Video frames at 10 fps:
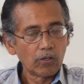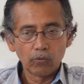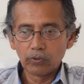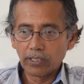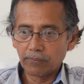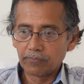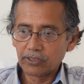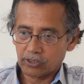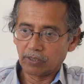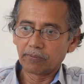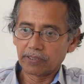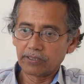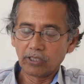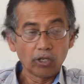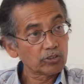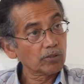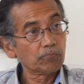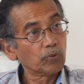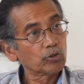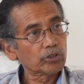We have discovered the laws
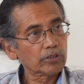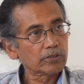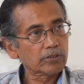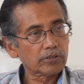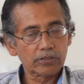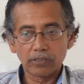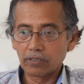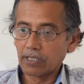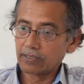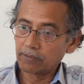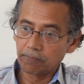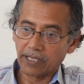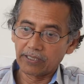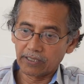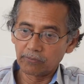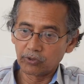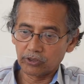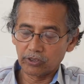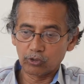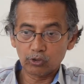of motions and the planetary
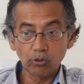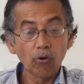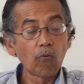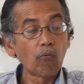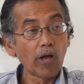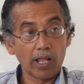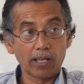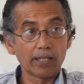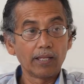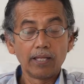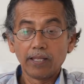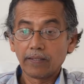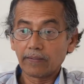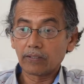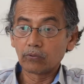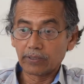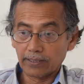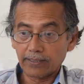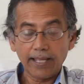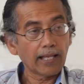motion so well that we
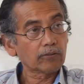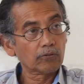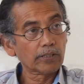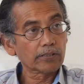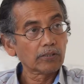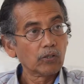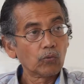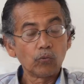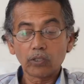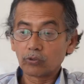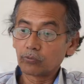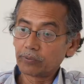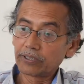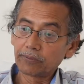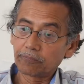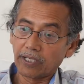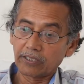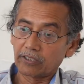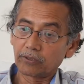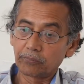can calculate what would be the
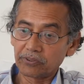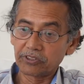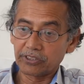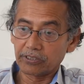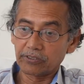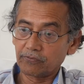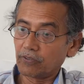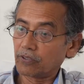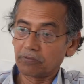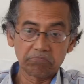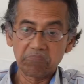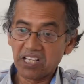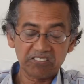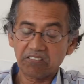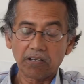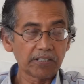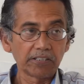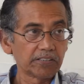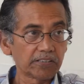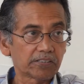planetary positions for next
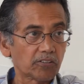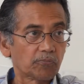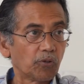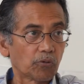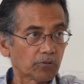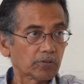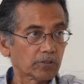100 years or more,